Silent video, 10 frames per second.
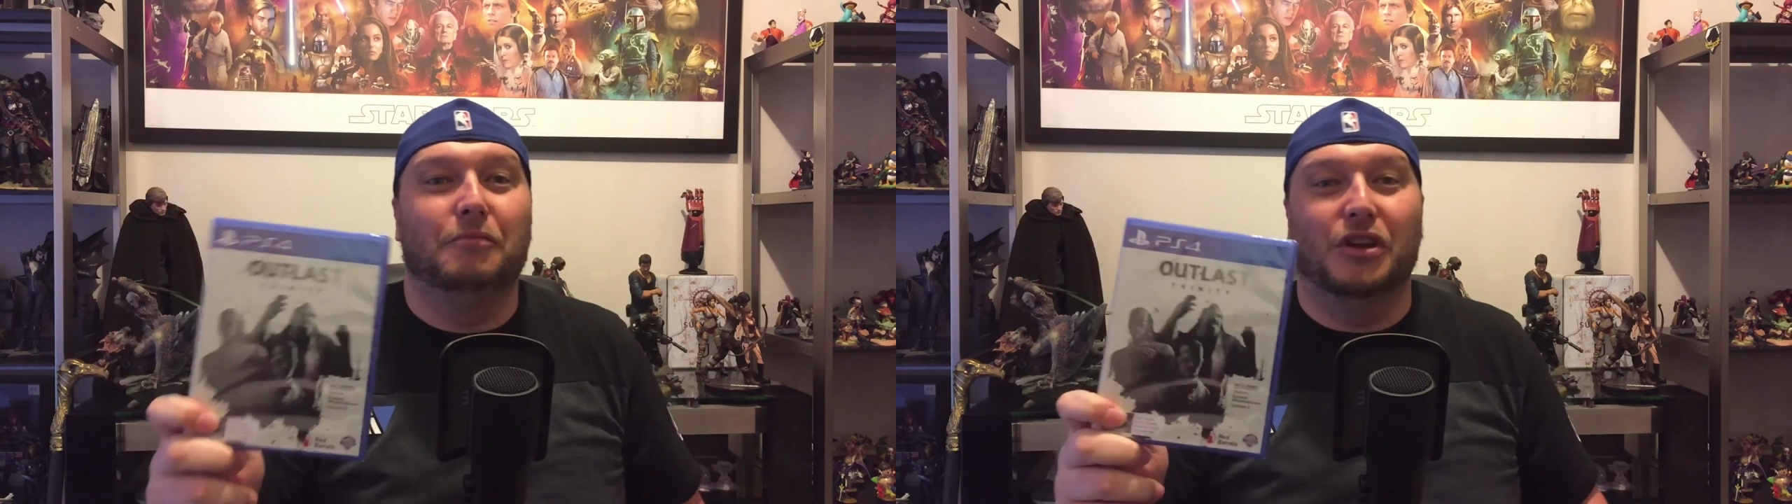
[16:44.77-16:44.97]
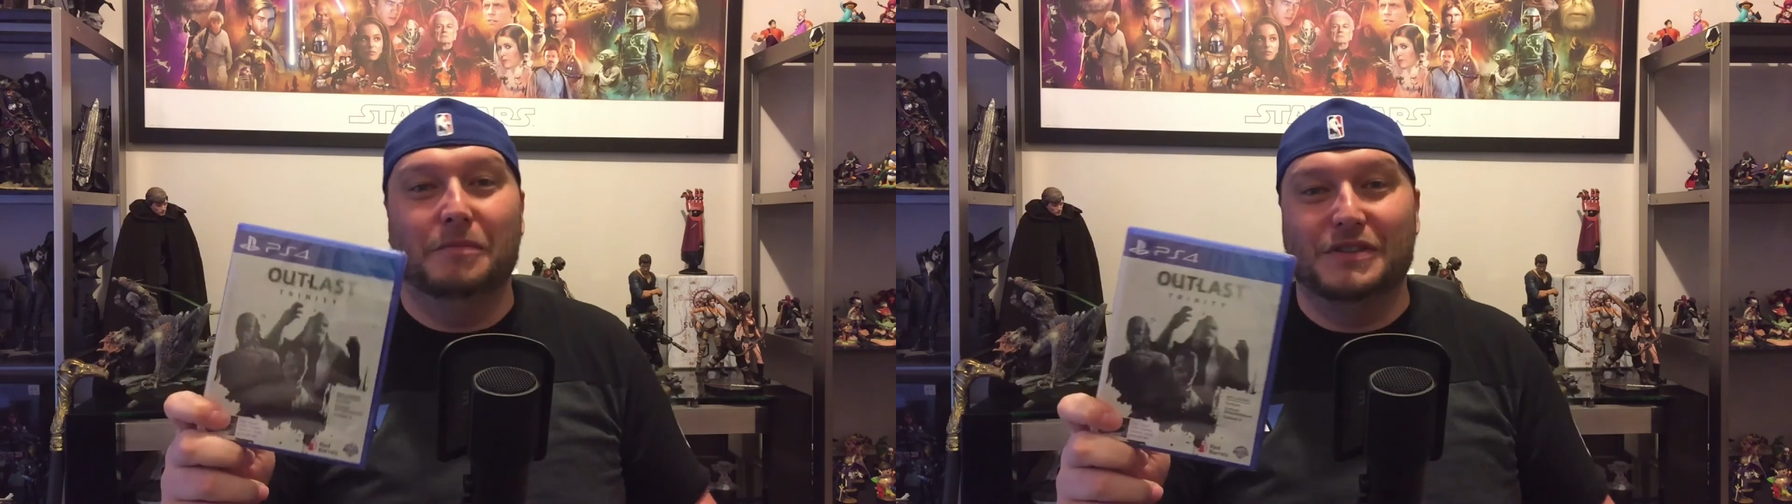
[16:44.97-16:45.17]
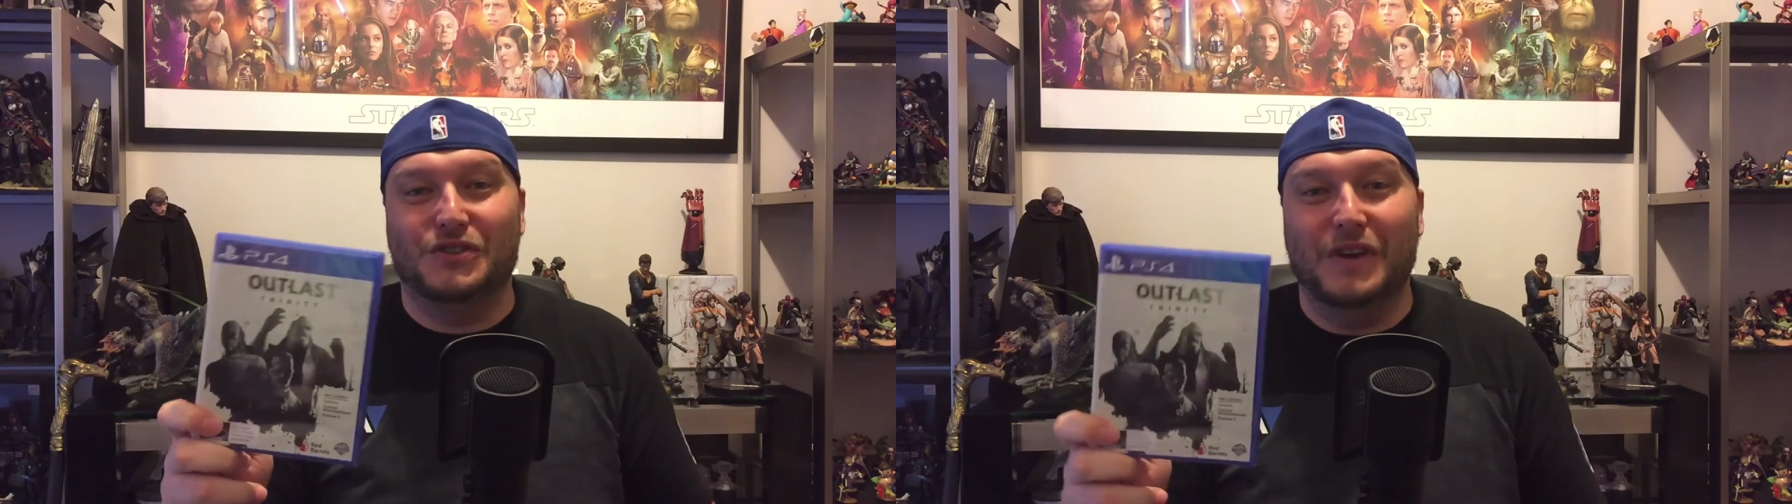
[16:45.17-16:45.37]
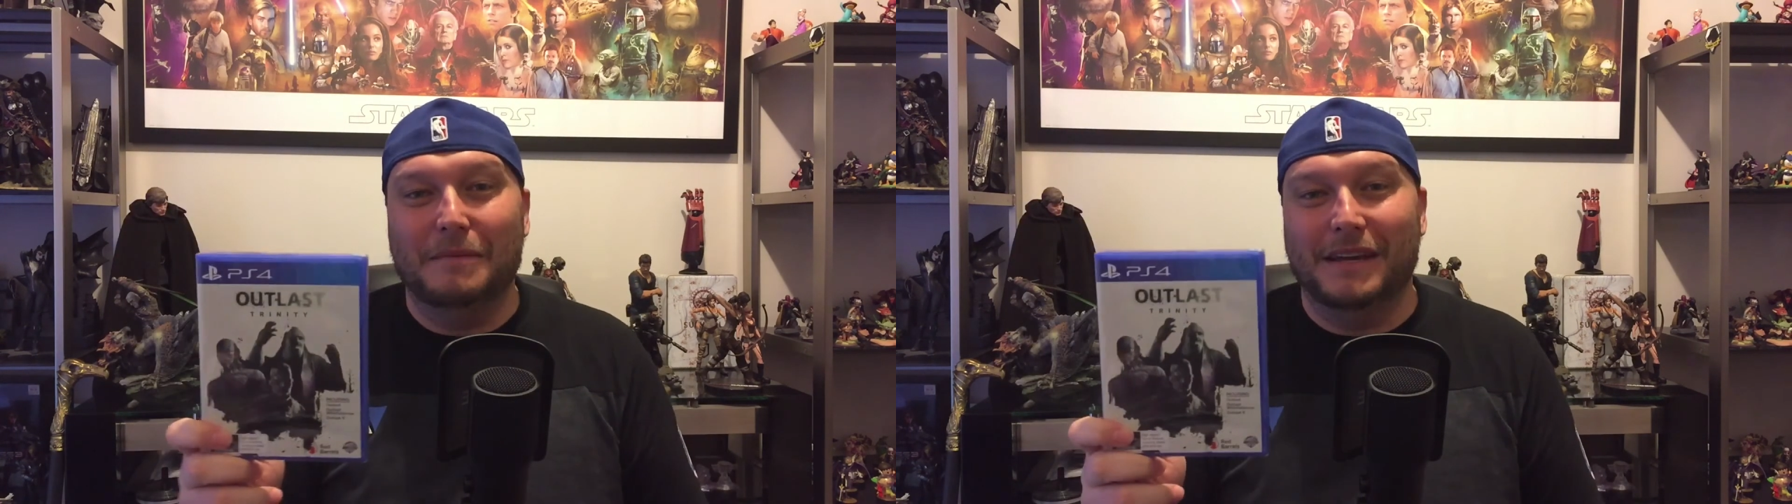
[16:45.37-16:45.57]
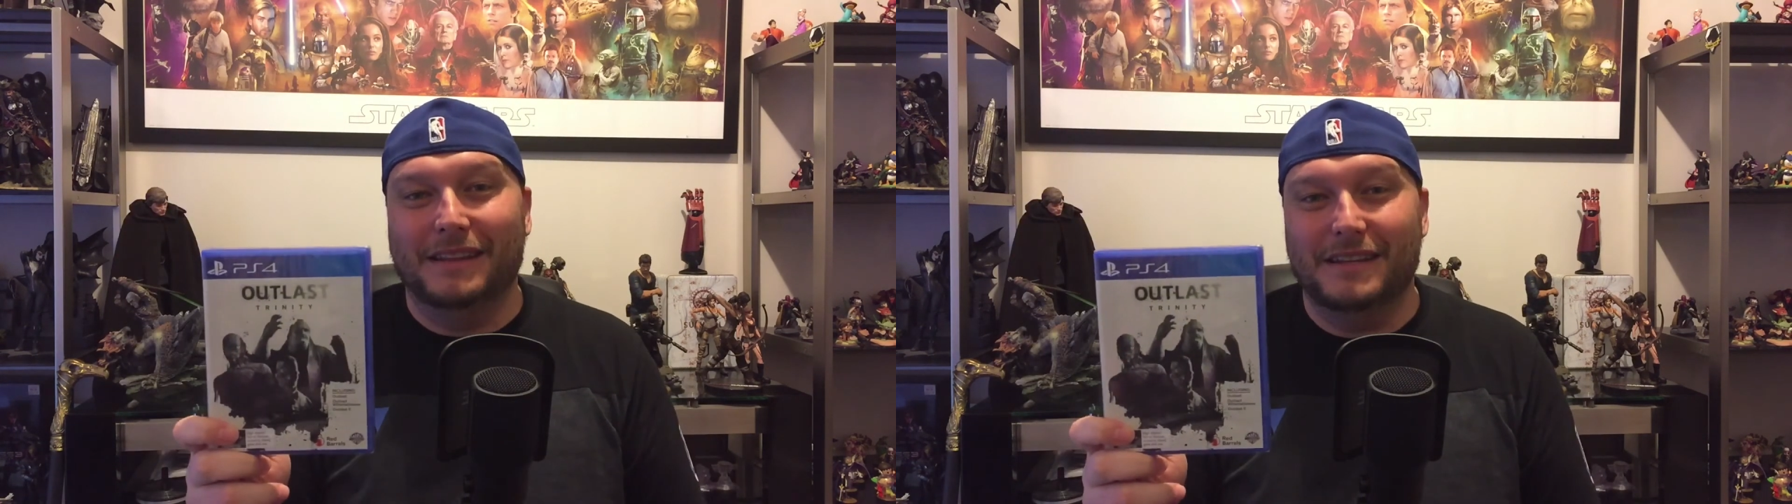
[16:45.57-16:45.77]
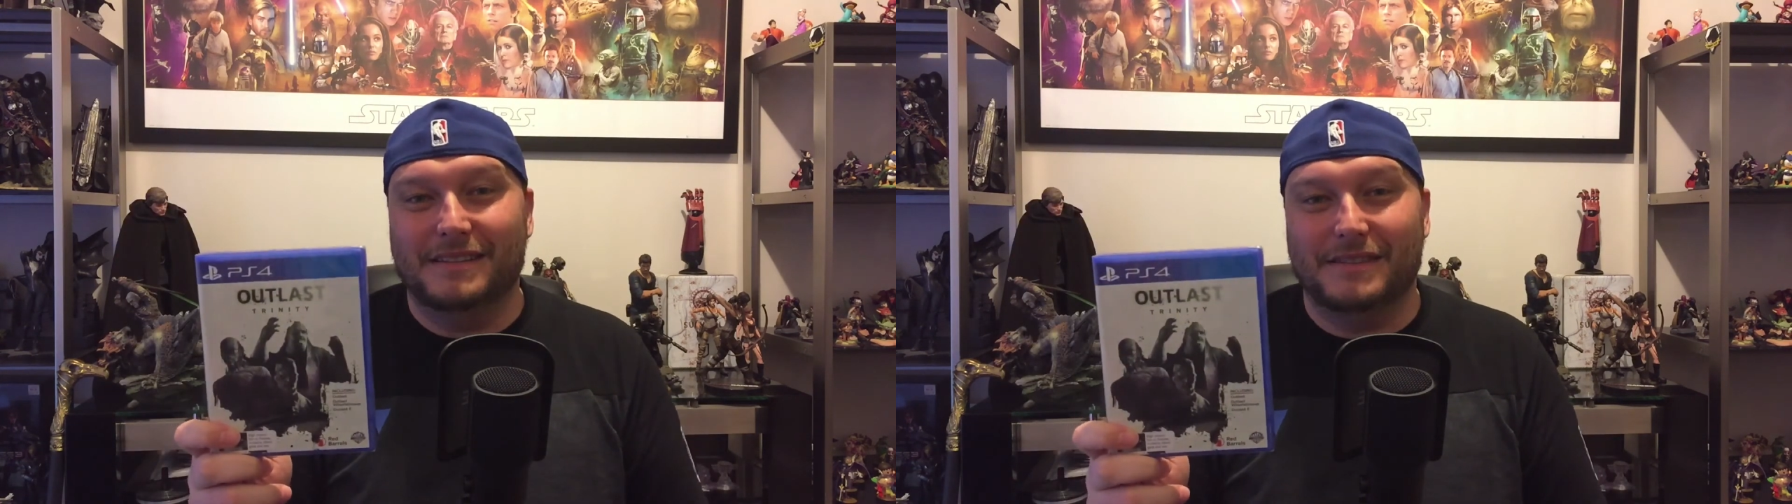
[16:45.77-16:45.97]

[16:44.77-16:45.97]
I'm going to be streaming this,